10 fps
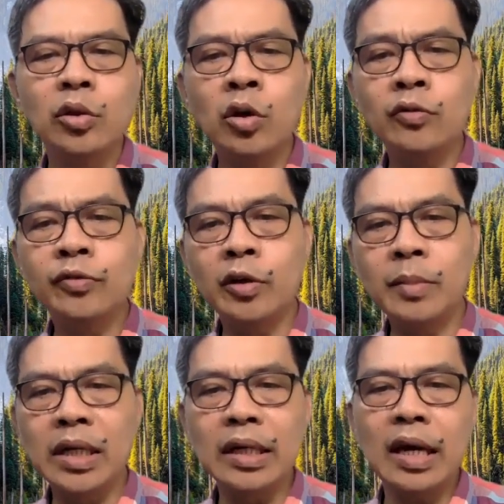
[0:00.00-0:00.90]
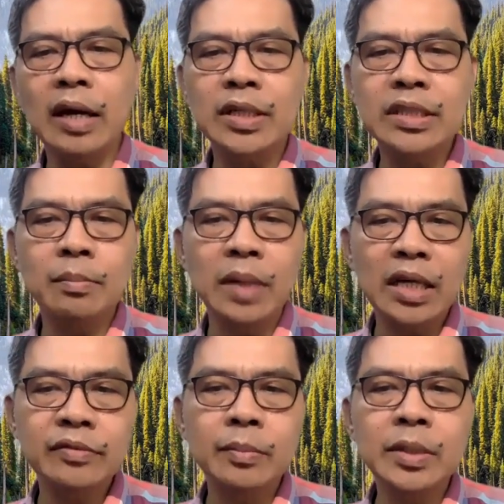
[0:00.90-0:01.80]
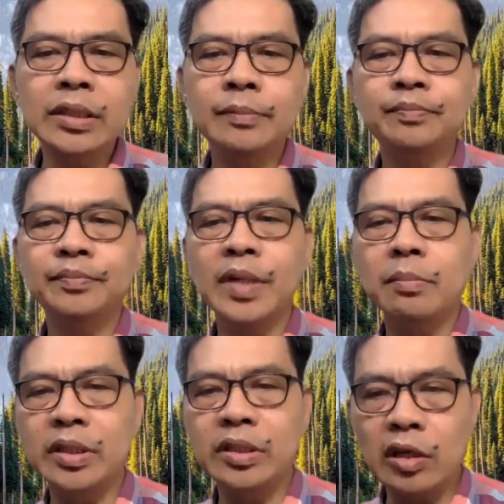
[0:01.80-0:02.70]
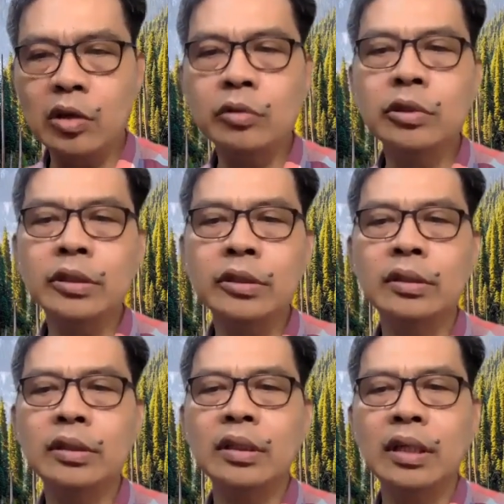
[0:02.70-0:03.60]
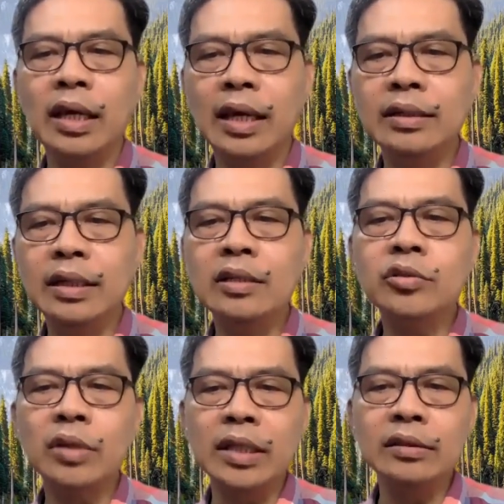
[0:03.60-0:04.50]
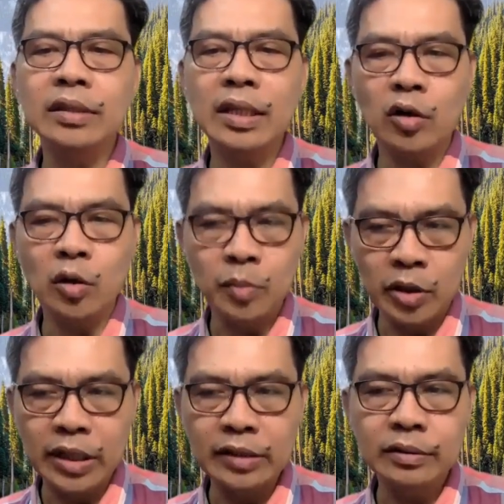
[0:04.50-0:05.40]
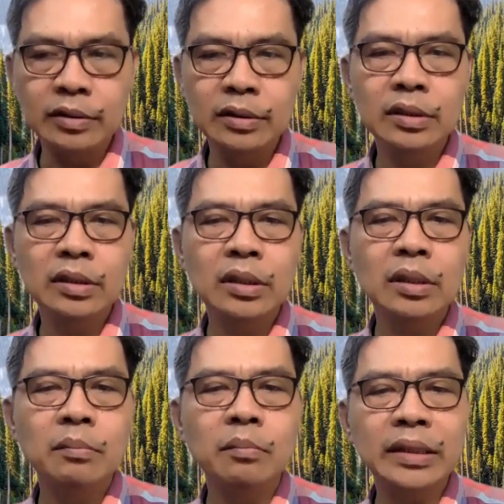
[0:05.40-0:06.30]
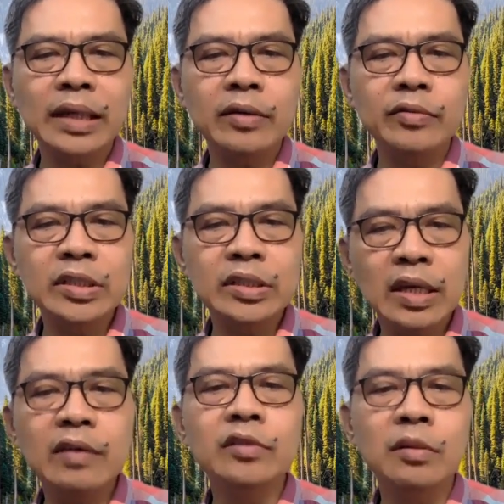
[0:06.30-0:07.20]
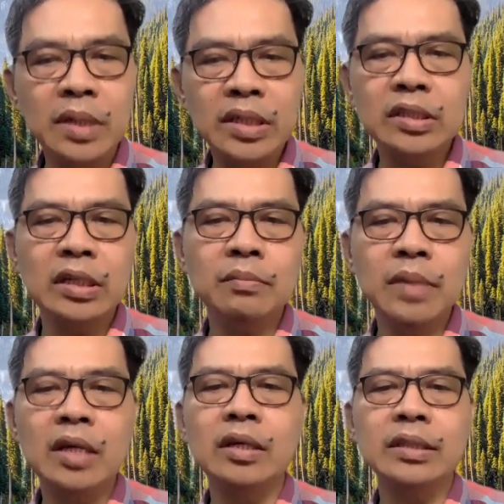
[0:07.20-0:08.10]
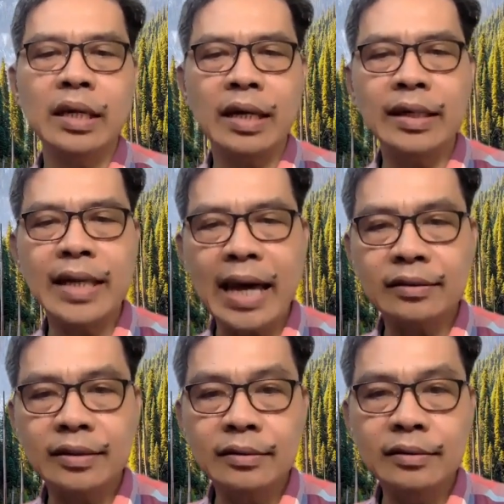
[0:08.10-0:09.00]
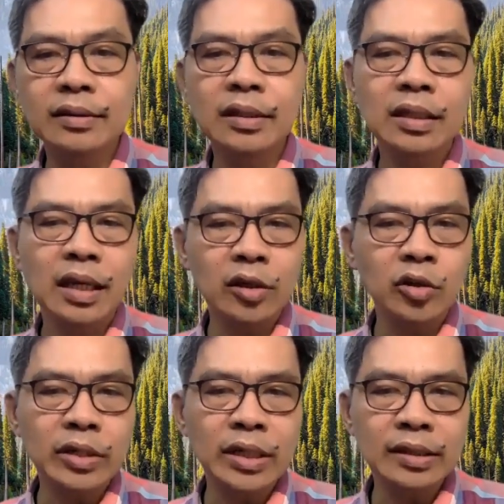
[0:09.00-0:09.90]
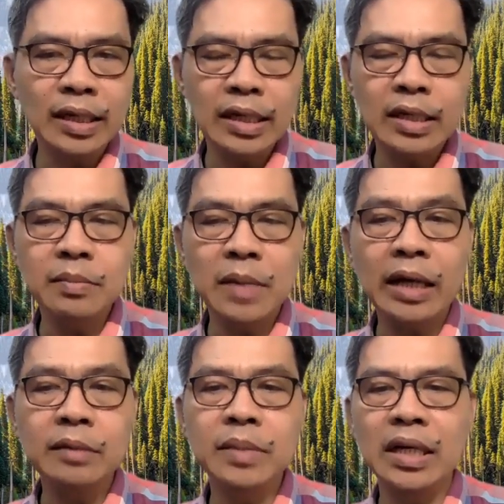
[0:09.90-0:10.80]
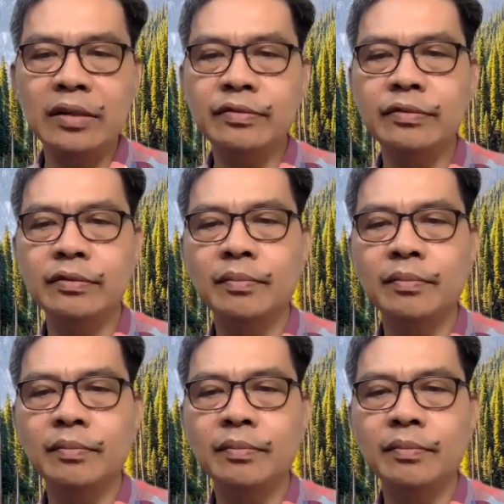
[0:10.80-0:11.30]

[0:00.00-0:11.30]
Though formerly I was a blasphemer, persecutor, and insolent opponent, but I received mercy because I had acted ignorantly in unbelief.